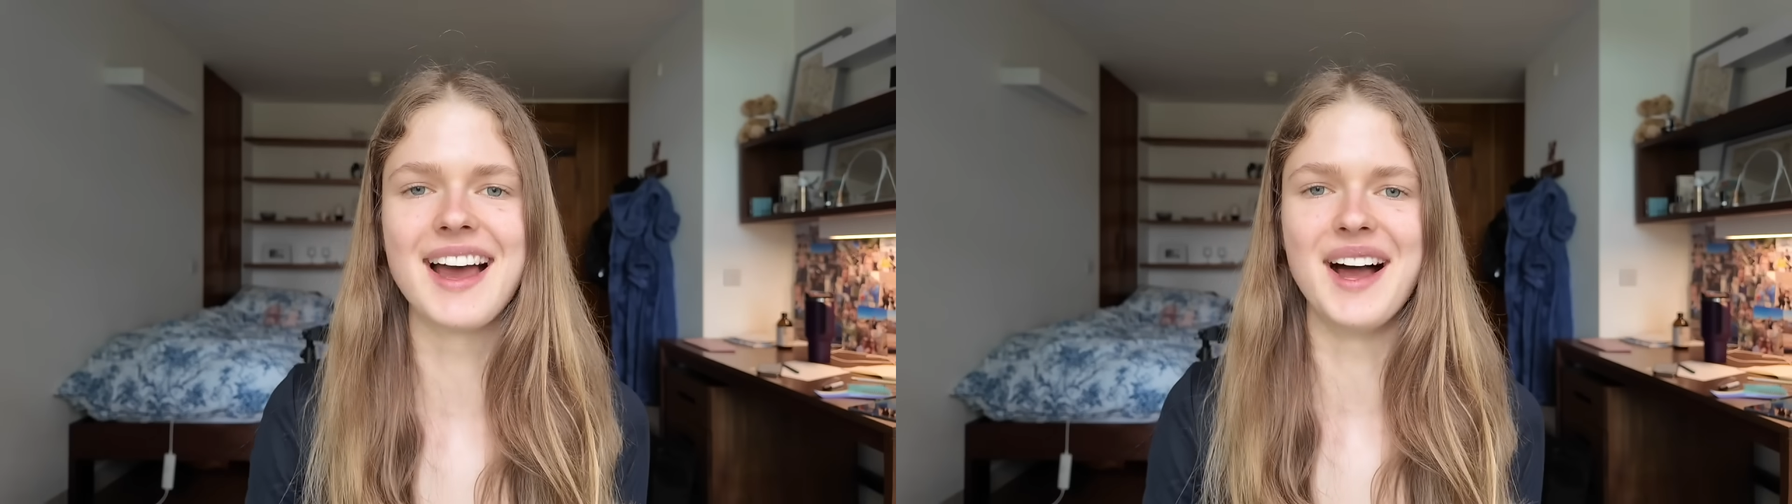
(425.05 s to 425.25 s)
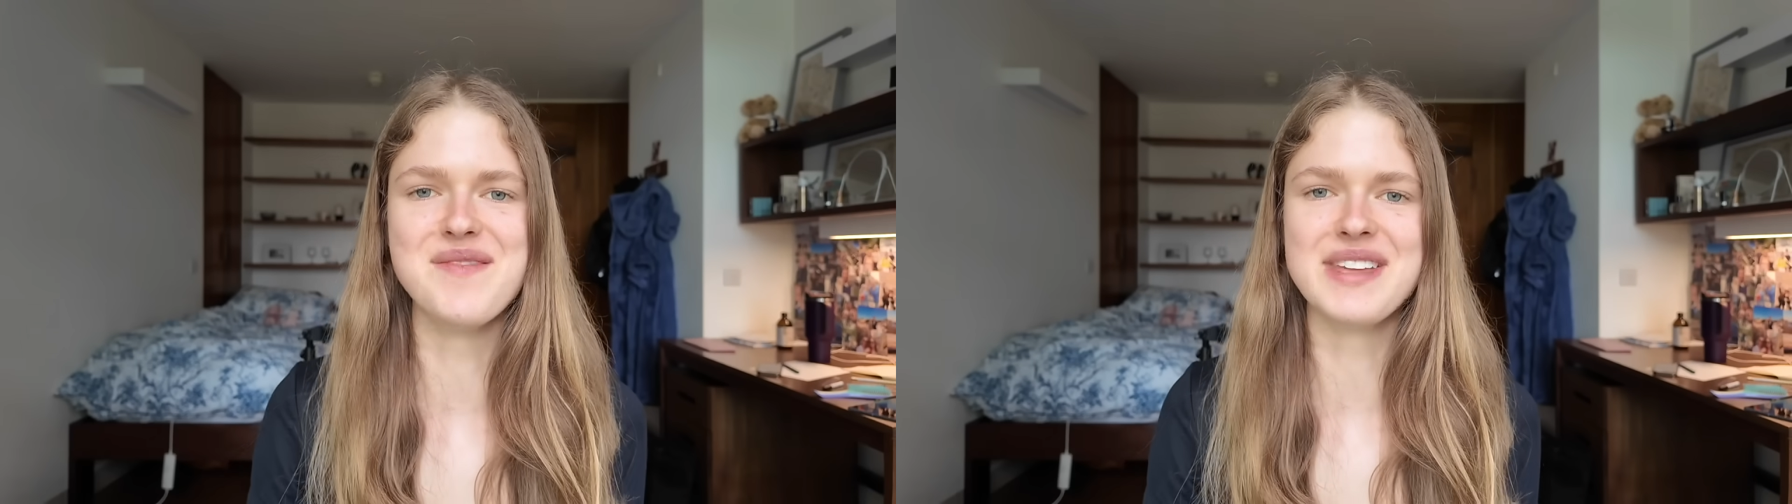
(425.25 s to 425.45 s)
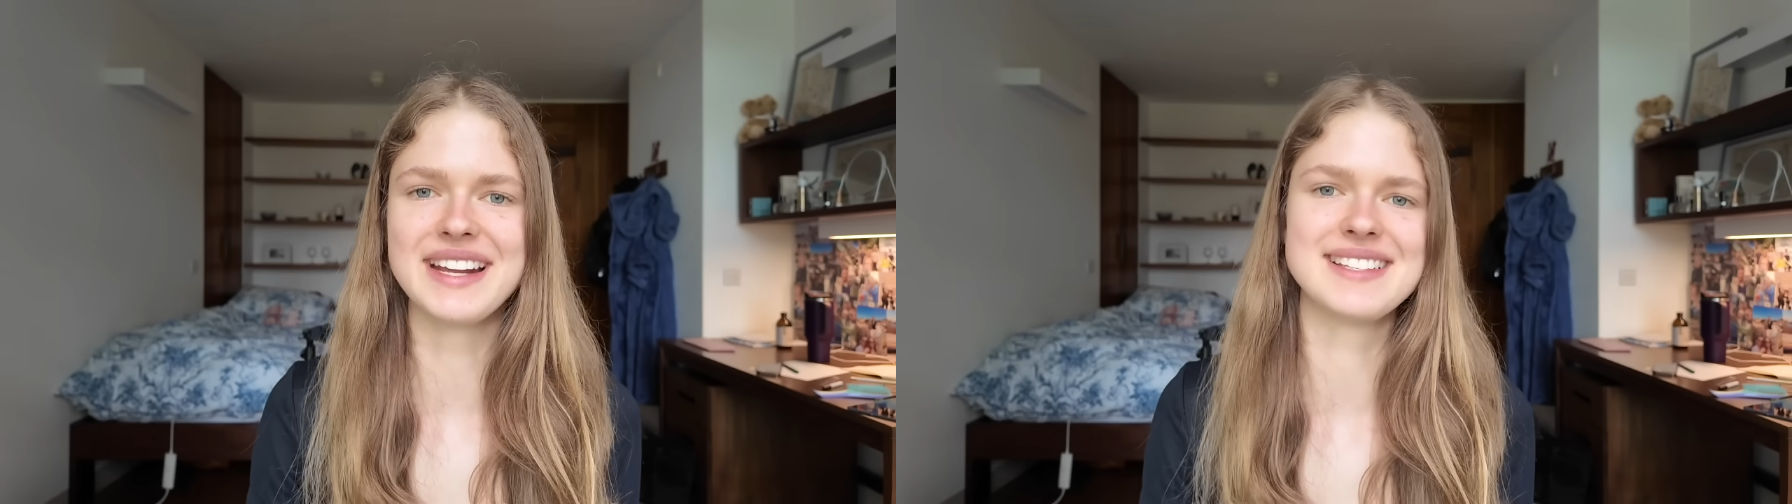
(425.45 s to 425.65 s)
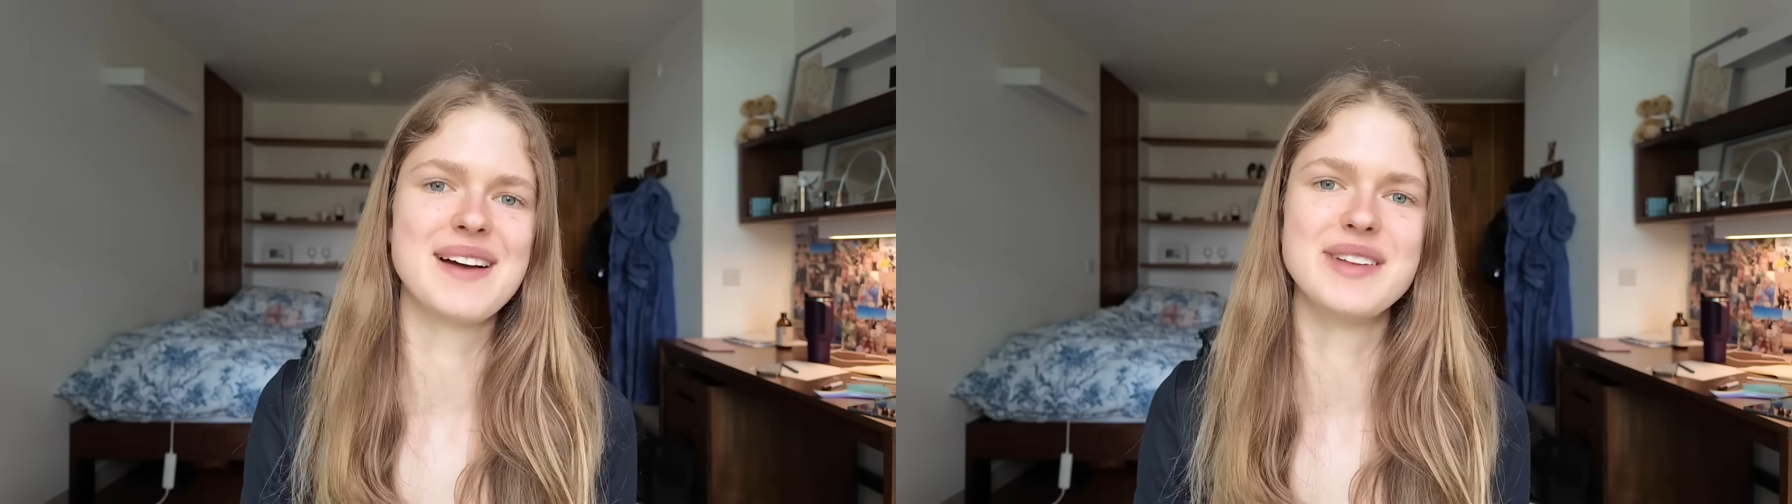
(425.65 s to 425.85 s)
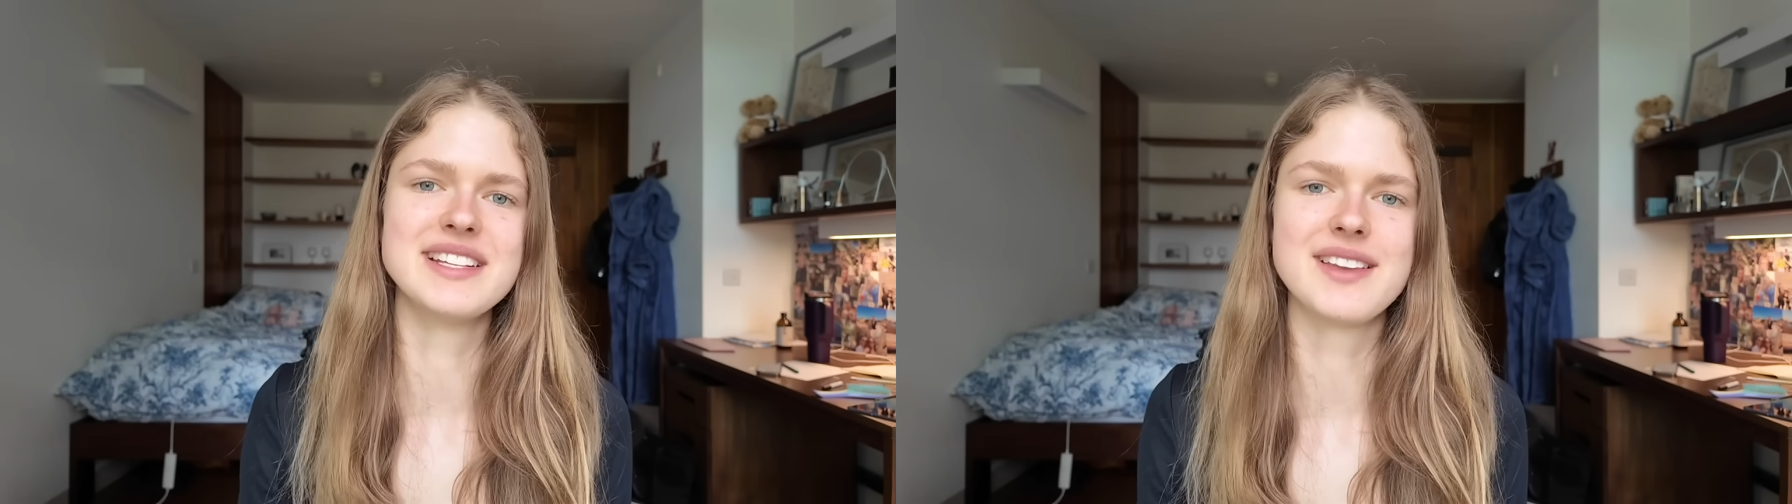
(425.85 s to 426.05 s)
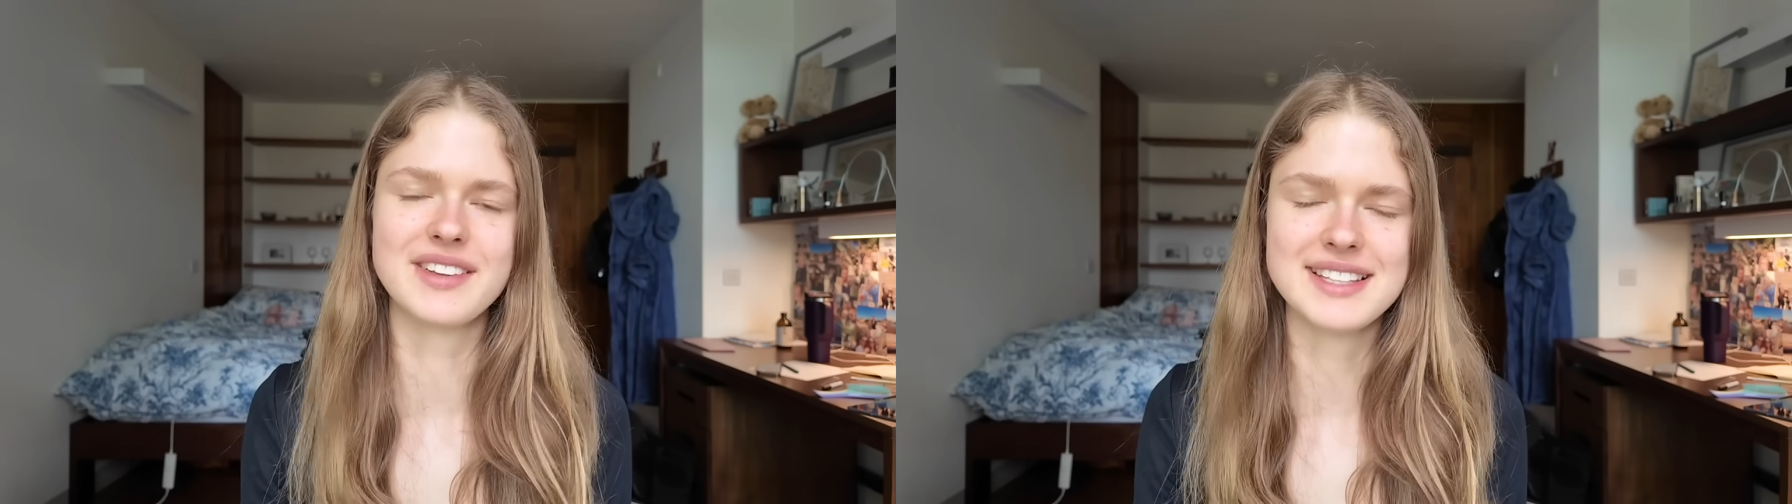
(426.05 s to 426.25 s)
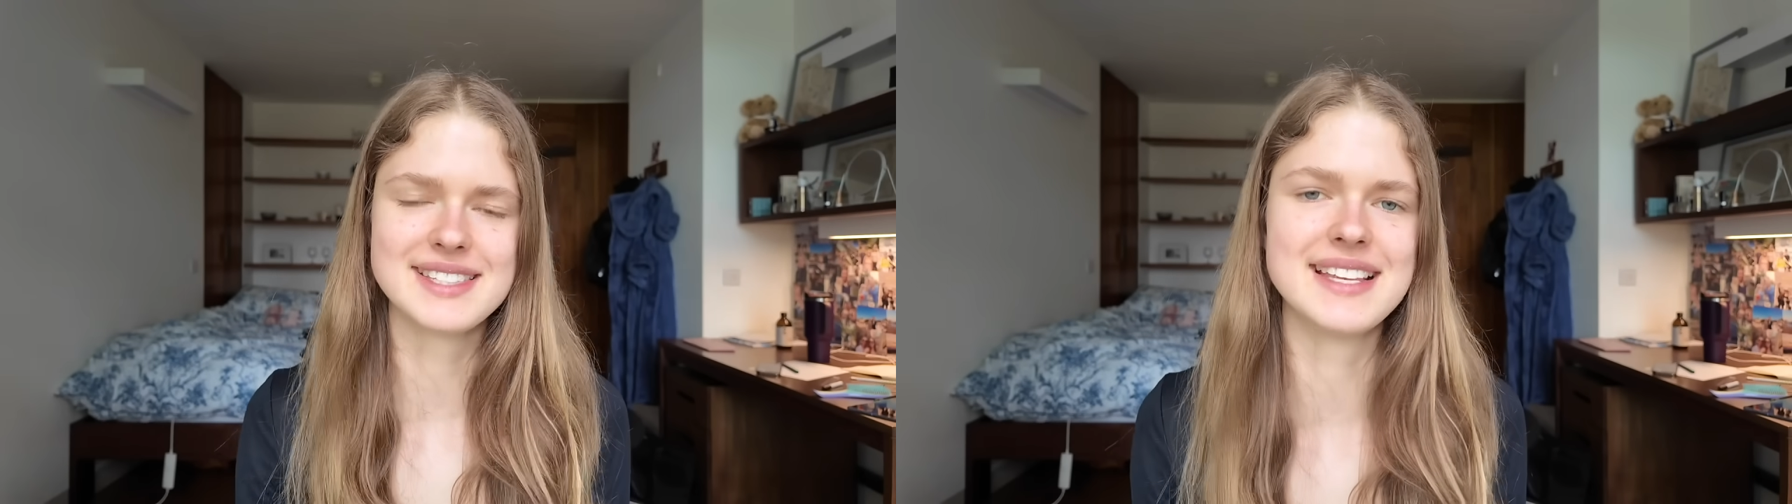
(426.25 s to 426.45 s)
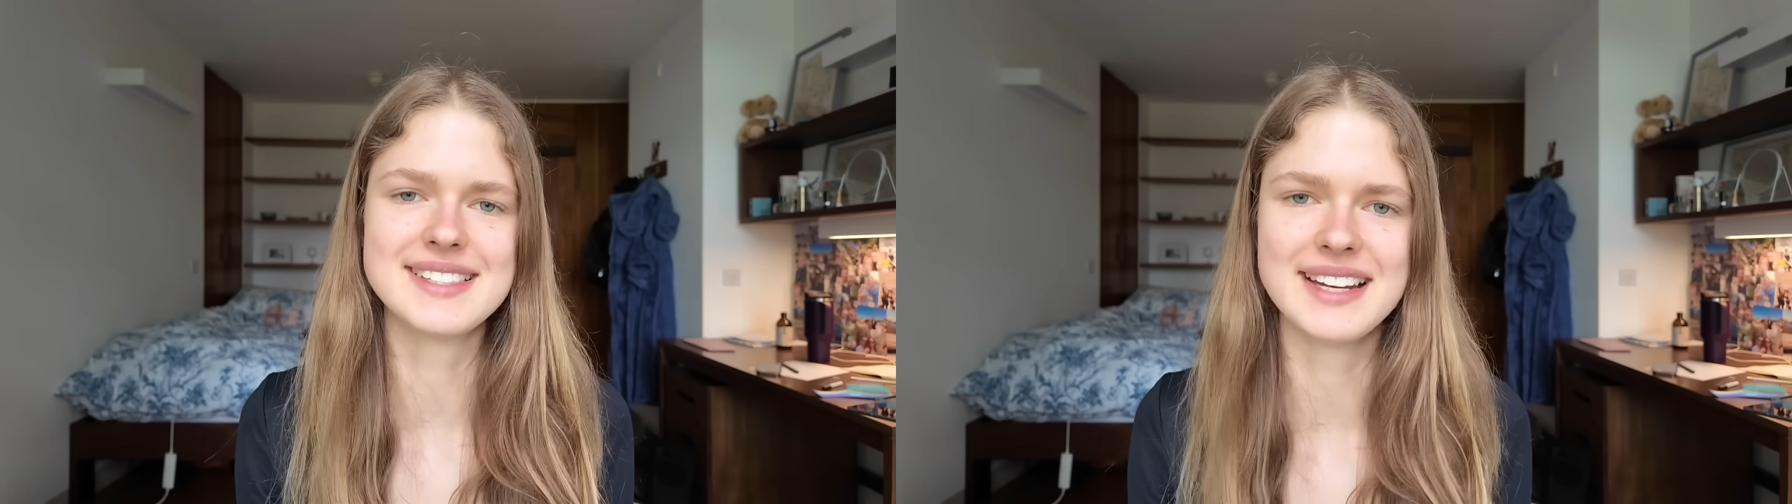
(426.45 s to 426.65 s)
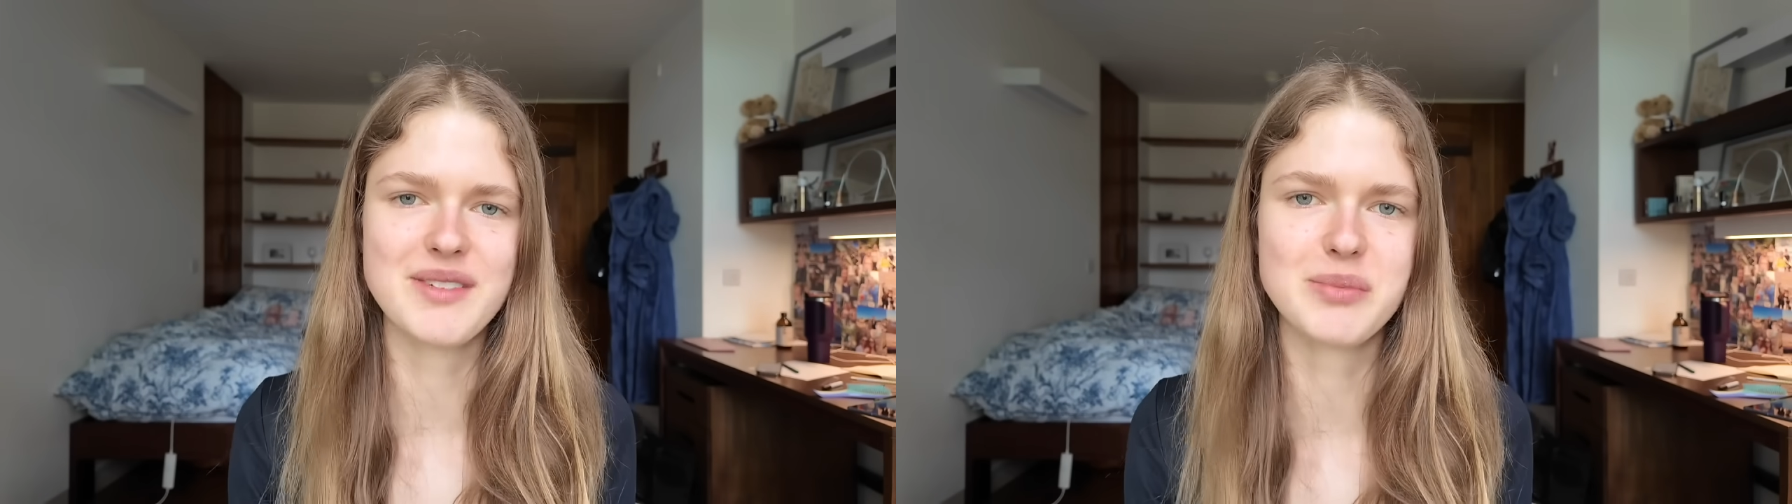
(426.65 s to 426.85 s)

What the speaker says: that examiners have consistently